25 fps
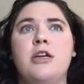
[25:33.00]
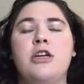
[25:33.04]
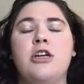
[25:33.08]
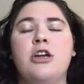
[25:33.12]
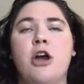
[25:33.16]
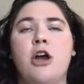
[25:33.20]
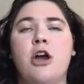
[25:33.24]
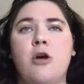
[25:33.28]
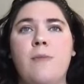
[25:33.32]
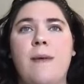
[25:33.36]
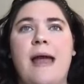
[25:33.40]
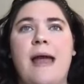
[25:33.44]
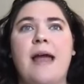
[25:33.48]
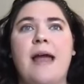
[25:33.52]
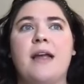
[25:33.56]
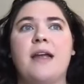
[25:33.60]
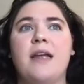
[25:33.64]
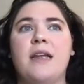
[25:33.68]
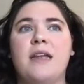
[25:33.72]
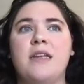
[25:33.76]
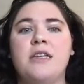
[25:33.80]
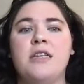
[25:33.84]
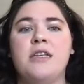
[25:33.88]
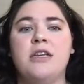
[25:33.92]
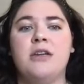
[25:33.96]
go back
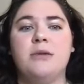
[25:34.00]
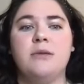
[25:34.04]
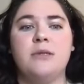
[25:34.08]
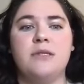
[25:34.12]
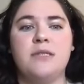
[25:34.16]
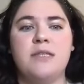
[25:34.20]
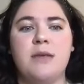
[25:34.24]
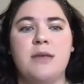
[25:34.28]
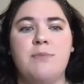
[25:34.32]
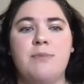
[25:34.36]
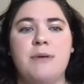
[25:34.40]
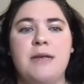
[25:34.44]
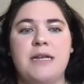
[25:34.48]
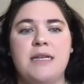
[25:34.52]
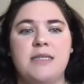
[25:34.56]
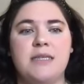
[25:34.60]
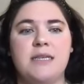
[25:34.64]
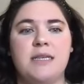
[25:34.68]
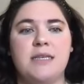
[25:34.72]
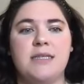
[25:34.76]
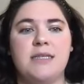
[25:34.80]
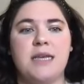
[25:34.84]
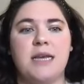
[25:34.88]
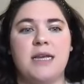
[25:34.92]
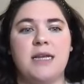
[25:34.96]
and use the
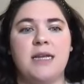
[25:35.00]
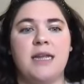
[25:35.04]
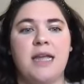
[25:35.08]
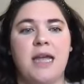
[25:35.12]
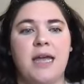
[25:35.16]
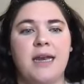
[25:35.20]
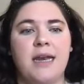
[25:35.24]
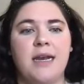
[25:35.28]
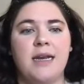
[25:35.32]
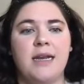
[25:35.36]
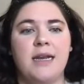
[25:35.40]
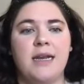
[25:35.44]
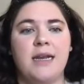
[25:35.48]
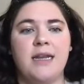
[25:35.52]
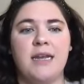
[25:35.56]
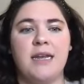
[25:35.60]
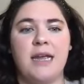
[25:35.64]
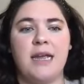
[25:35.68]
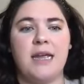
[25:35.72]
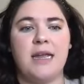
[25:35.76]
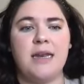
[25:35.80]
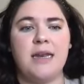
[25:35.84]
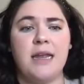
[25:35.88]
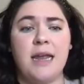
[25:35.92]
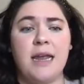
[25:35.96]
pieces again and
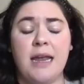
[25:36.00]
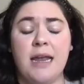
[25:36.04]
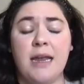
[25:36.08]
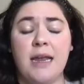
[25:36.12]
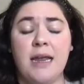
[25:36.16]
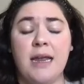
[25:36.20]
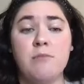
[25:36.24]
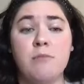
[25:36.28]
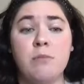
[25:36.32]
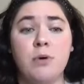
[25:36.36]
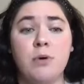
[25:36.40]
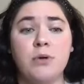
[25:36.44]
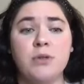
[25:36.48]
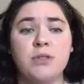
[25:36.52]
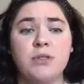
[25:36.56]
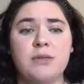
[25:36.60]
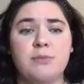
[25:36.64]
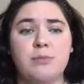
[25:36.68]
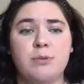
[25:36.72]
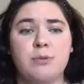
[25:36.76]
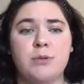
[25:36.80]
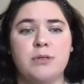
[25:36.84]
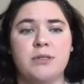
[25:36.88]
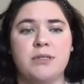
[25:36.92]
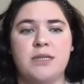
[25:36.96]
again in
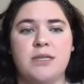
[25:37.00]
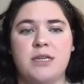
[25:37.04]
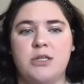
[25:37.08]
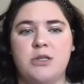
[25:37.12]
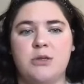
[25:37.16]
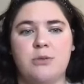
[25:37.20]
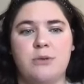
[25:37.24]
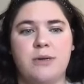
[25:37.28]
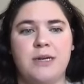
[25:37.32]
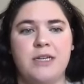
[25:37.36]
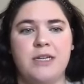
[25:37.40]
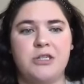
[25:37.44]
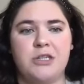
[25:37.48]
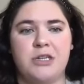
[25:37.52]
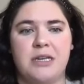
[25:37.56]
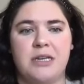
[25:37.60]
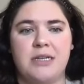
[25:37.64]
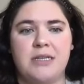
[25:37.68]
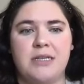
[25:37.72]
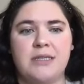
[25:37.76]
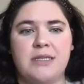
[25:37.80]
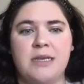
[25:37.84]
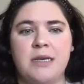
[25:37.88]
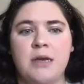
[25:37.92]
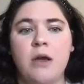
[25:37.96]
multiple
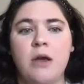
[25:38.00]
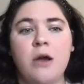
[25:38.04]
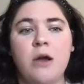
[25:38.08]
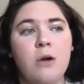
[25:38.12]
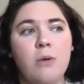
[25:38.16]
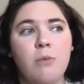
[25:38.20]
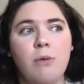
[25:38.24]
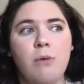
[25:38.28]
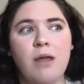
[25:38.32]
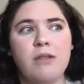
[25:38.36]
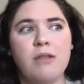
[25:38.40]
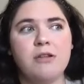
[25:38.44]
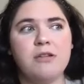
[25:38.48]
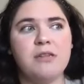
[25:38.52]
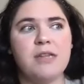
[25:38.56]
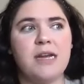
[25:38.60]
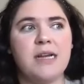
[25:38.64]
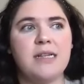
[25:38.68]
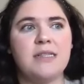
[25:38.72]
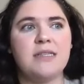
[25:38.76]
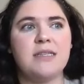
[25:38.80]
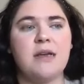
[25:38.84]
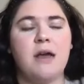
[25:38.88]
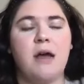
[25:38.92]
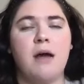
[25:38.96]
situations, whether
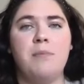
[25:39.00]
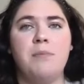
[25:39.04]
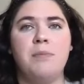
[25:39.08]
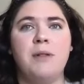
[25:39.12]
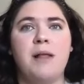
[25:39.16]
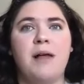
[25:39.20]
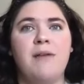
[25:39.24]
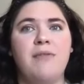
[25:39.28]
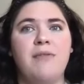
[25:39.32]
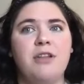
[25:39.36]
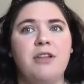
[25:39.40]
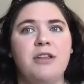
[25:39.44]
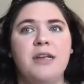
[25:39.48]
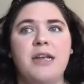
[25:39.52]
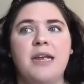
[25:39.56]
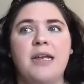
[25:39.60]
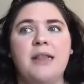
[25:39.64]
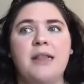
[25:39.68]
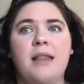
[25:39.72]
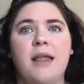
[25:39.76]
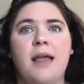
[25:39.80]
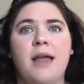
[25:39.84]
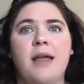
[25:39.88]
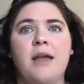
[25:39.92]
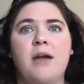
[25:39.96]
that's
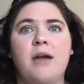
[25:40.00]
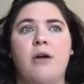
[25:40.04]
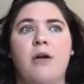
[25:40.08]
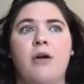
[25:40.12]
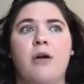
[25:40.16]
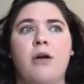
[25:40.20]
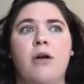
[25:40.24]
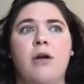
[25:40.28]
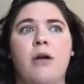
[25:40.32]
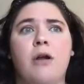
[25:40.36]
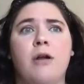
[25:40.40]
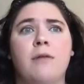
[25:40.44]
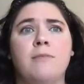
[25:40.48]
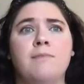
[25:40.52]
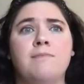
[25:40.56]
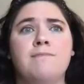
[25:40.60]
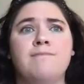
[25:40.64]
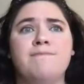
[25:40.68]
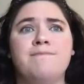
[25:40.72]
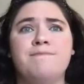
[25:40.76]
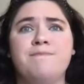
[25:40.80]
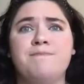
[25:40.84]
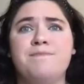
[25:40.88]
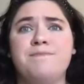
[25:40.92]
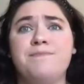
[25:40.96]
up-leveling like our
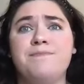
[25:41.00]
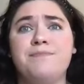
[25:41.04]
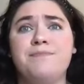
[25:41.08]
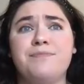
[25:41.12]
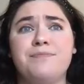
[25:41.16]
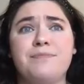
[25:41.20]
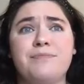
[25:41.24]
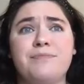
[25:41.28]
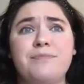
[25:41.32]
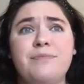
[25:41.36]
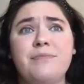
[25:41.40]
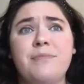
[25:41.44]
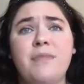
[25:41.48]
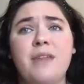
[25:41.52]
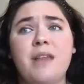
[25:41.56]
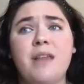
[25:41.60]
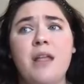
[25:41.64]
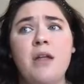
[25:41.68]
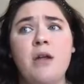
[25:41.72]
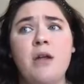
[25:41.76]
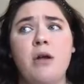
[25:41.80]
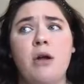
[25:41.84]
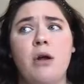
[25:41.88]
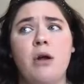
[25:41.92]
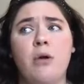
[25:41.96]

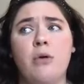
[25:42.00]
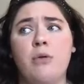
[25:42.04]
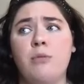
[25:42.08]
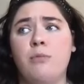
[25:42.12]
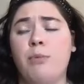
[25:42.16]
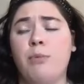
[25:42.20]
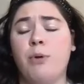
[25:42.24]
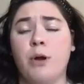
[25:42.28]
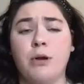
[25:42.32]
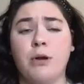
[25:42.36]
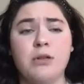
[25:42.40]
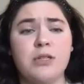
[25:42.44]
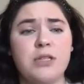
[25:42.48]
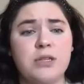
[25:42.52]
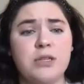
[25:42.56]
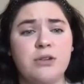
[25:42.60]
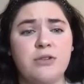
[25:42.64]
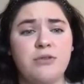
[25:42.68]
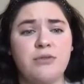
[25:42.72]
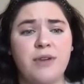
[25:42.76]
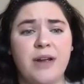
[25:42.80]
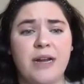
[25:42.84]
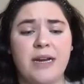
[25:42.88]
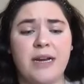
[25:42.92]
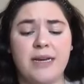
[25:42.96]
own
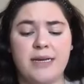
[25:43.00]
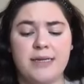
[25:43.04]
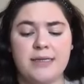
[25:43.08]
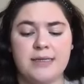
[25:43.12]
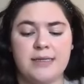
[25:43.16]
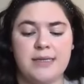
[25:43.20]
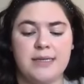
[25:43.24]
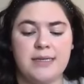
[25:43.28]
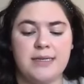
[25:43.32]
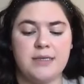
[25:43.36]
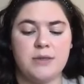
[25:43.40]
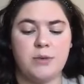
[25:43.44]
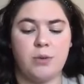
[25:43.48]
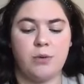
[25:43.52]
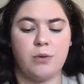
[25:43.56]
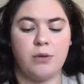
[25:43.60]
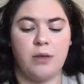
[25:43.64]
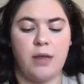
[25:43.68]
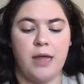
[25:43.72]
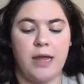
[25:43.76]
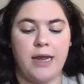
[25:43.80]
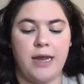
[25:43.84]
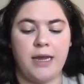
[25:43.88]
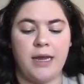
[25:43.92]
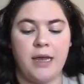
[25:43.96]
personal finances or
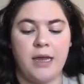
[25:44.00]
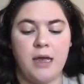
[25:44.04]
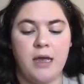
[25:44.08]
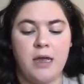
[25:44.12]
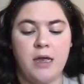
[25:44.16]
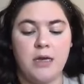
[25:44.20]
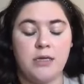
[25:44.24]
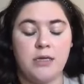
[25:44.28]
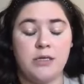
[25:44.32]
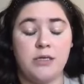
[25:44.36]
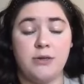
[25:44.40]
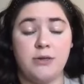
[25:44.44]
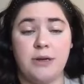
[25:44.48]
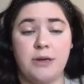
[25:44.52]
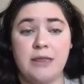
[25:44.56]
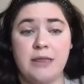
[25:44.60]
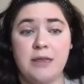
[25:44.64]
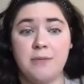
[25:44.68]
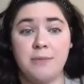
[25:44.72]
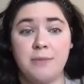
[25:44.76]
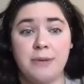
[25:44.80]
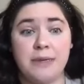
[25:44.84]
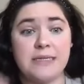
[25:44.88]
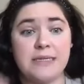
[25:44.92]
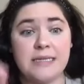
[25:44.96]
like doing
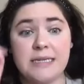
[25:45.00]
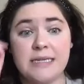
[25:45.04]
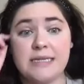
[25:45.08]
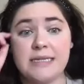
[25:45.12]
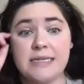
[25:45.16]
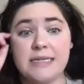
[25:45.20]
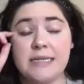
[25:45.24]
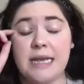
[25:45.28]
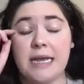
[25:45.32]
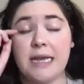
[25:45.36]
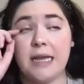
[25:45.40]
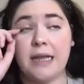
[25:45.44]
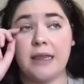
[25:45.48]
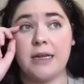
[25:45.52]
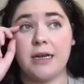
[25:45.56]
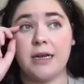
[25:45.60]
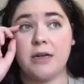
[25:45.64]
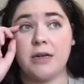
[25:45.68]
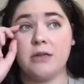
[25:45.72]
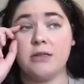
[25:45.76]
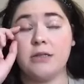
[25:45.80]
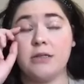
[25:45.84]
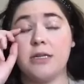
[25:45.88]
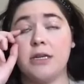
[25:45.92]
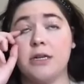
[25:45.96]
the business. Like
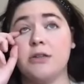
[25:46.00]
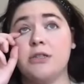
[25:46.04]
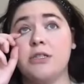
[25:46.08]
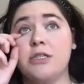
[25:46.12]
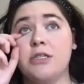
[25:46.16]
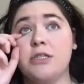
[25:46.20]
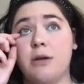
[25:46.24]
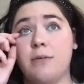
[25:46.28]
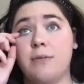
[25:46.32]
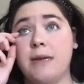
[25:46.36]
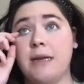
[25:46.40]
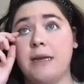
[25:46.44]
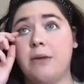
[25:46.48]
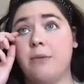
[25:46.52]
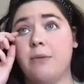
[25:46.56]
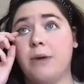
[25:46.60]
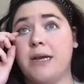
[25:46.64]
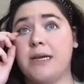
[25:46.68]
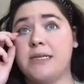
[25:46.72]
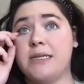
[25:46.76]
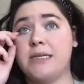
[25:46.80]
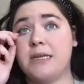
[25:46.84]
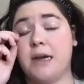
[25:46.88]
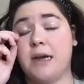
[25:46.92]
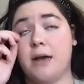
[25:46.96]
there's so many
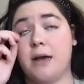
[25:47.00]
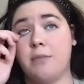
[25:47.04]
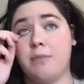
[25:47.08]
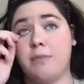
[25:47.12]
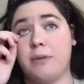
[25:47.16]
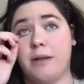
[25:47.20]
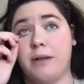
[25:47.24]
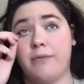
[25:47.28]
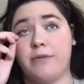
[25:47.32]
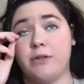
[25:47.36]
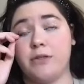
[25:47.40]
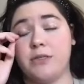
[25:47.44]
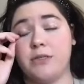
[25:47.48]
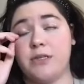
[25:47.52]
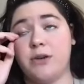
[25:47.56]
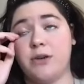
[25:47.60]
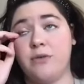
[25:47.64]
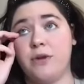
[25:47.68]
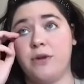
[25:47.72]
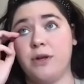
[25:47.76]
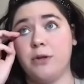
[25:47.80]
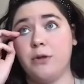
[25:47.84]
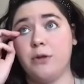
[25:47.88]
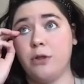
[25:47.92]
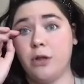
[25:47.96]
ways to up-level. So
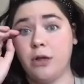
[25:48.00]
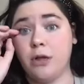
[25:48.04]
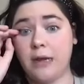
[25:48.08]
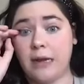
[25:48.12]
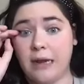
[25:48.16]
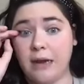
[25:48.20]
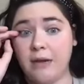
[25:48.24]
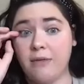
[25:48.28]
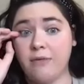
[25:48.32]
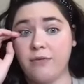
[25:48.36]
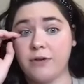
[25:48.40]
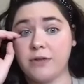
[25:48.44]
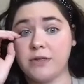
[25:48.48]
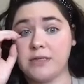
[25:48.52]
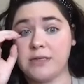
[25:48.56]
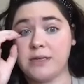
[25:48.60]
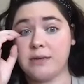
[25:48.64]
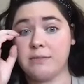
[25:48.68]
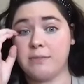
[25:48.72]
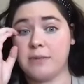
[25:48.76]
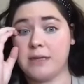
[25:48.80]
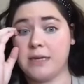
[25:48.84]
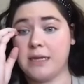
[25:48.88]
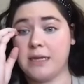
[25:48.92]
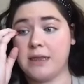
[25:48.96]
if you're looking for
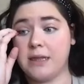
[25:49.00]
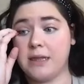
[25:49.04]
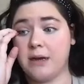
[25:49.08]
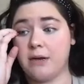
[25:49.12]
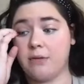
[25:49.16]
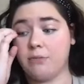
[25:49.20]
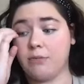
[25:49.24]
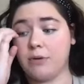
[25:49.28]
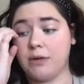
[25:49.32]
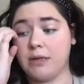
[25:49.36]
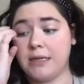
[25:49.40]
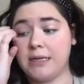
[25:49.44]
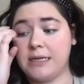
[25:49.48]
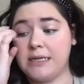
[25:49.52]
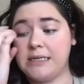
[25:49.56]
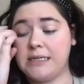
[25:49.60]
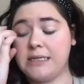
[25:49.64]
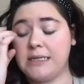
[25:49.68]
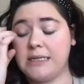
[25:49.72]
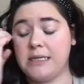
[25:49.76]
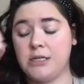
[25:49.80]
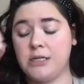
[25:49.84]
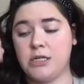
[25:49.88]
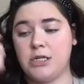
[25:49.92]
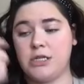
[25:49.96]
something that really
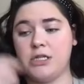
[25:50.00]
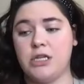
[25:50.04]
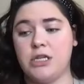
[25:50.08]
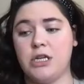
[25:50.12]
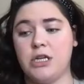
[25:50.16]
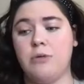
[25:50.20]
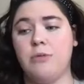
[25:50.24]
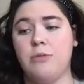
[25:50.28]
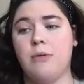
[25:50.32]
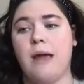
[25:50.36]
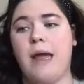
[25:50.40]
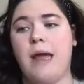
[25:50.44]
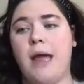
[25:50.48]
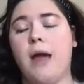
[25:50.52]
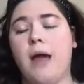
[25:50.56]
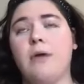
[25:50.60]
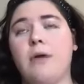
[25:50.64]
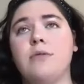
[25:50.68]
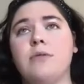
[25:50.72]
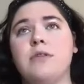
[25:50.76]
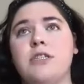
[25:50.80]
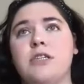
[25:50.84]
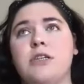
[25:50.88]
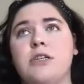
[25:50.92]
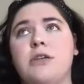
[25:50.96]
teaches you
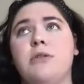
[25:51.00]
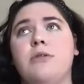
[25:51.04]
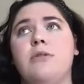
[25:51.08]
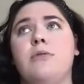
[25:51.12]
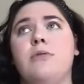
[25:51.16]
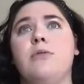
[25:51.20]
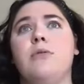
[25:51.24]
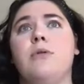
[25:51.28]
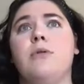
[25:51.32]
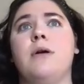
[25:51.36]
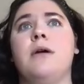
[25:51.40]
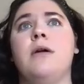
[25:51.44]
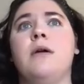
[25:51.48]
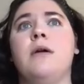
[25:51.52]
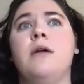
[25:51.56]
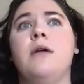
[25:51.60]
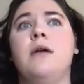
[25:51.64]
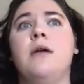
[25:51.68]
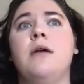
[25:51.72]
how to